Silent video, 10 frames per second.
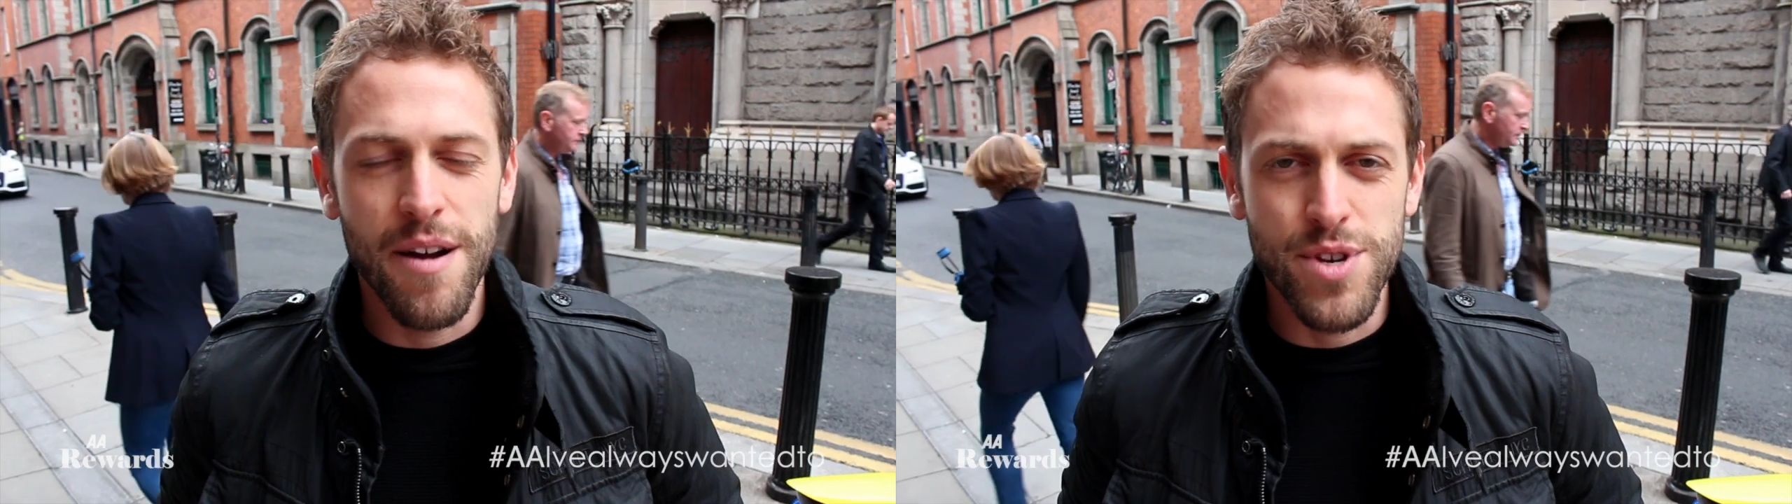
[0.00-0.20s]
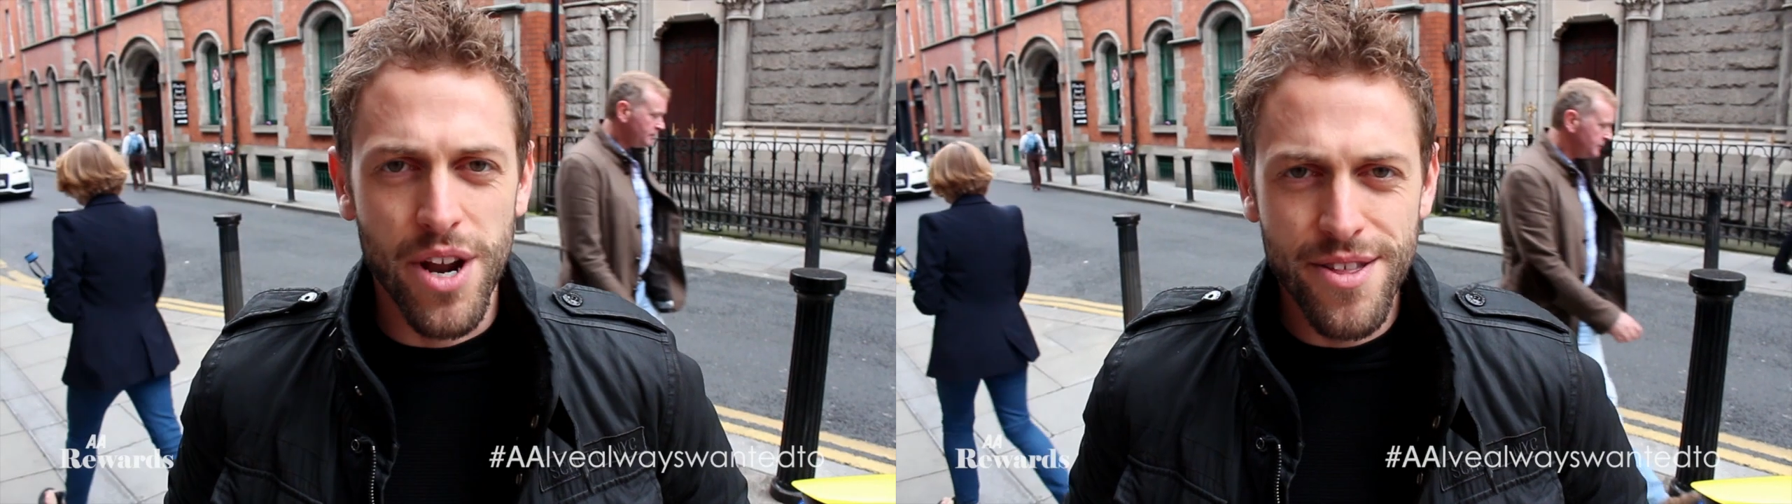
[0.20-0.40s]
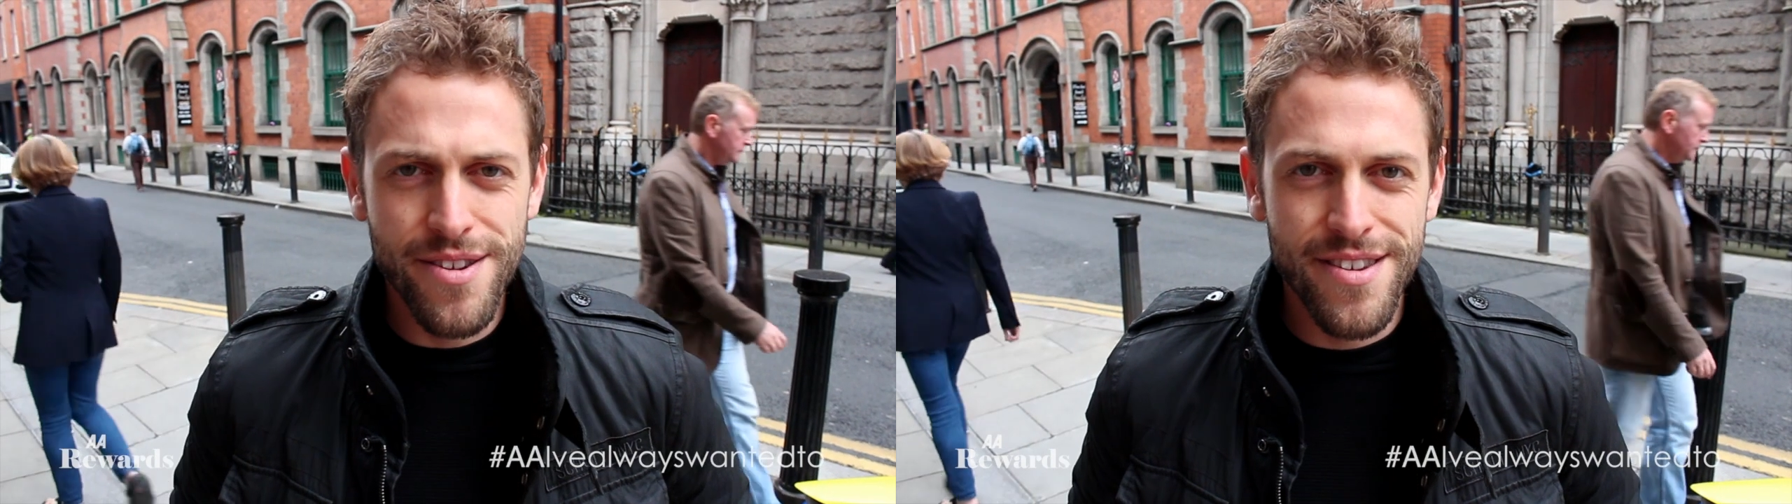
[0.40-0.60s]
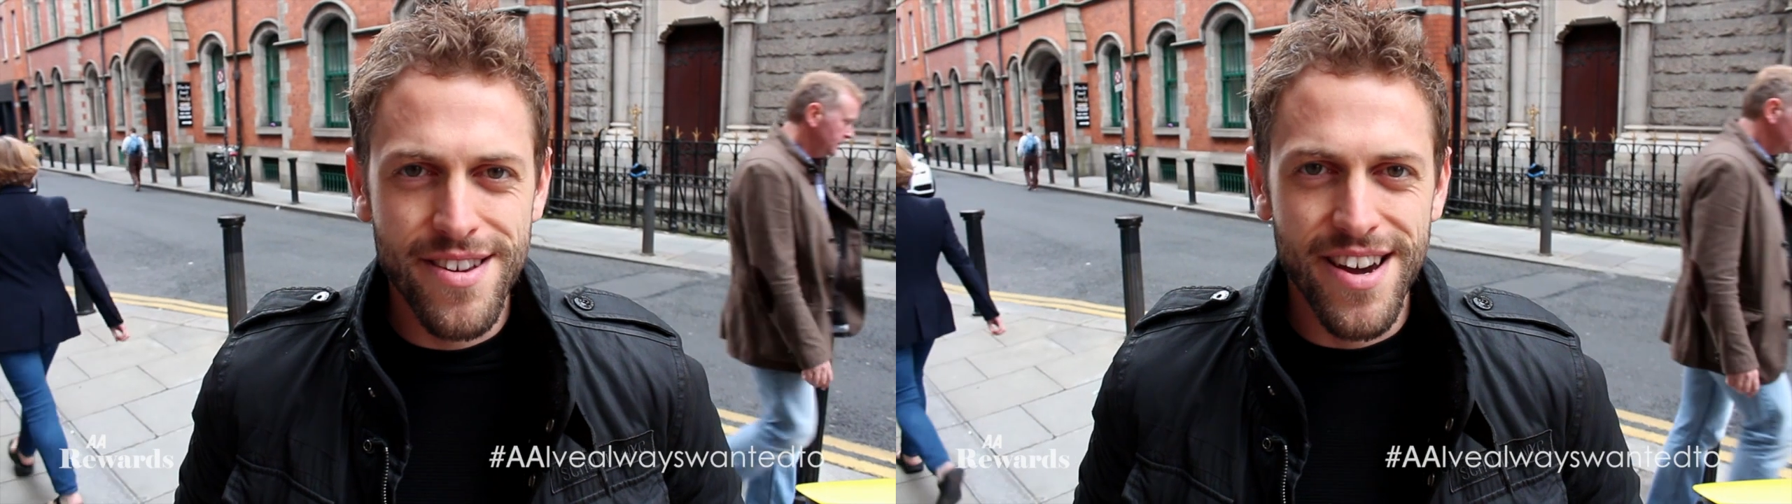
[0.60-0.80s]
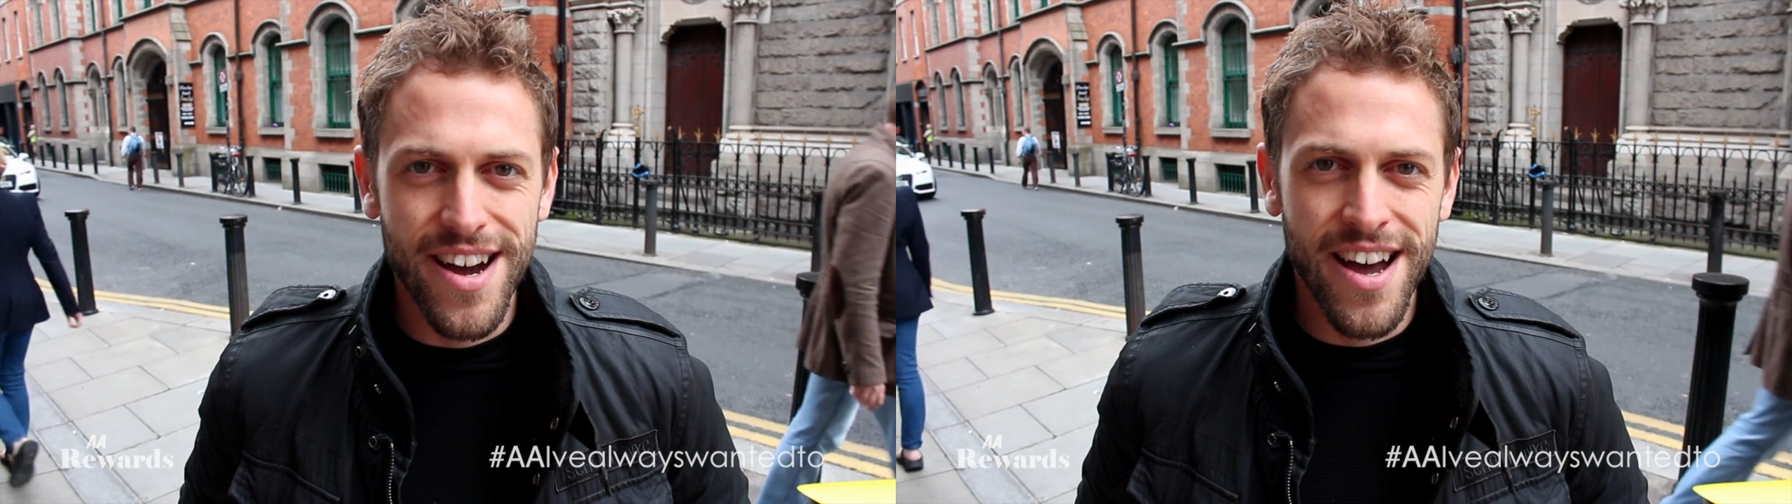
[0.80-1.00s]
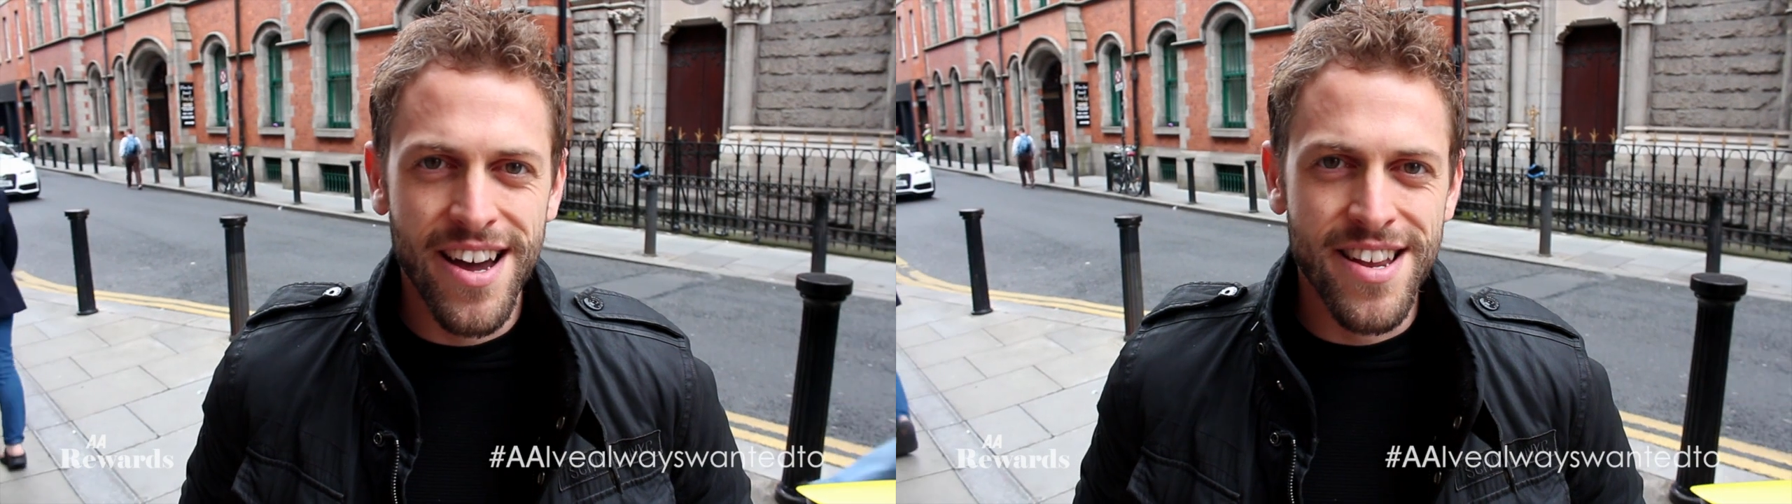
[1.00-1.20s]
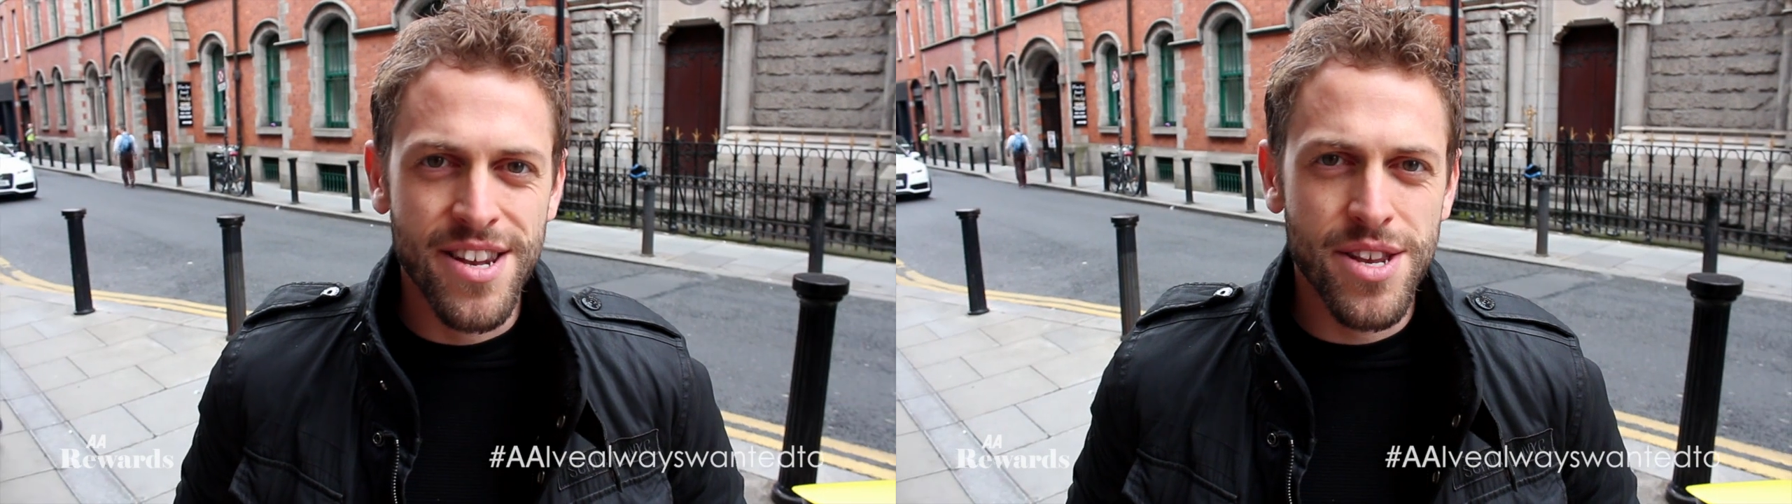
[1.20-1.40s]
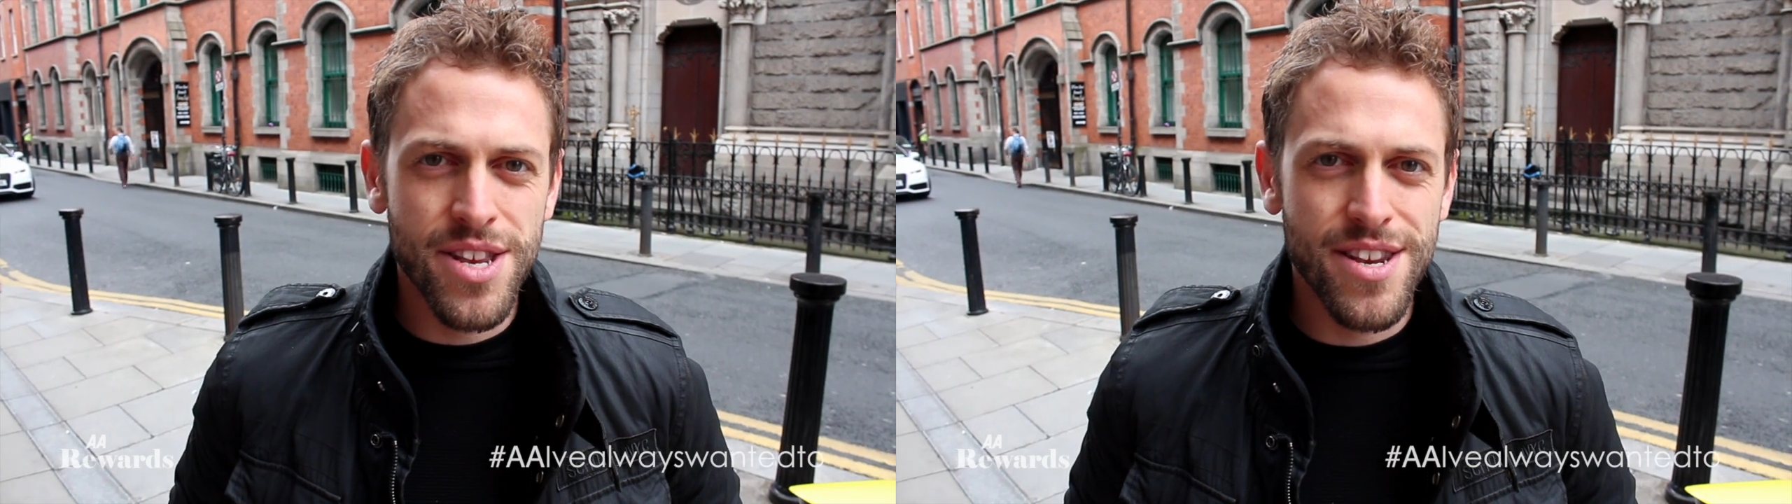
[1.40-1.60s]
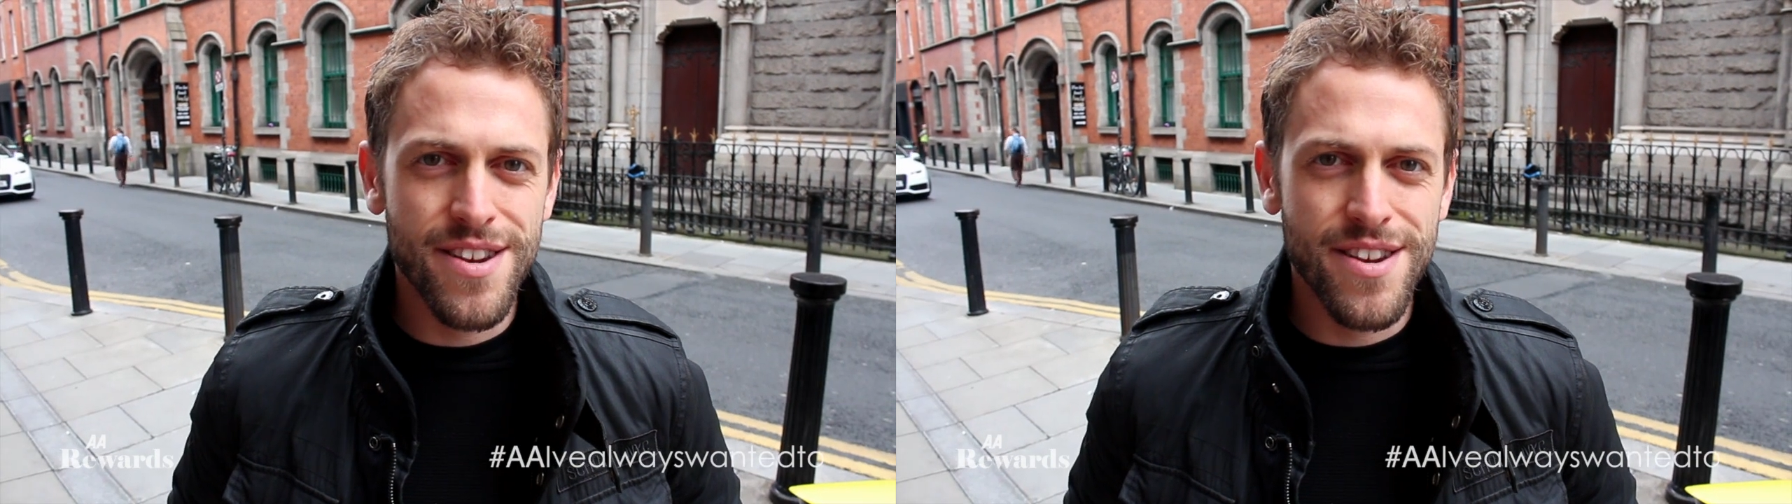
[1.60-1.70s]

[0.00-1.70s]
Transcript: I'm Jonathan, and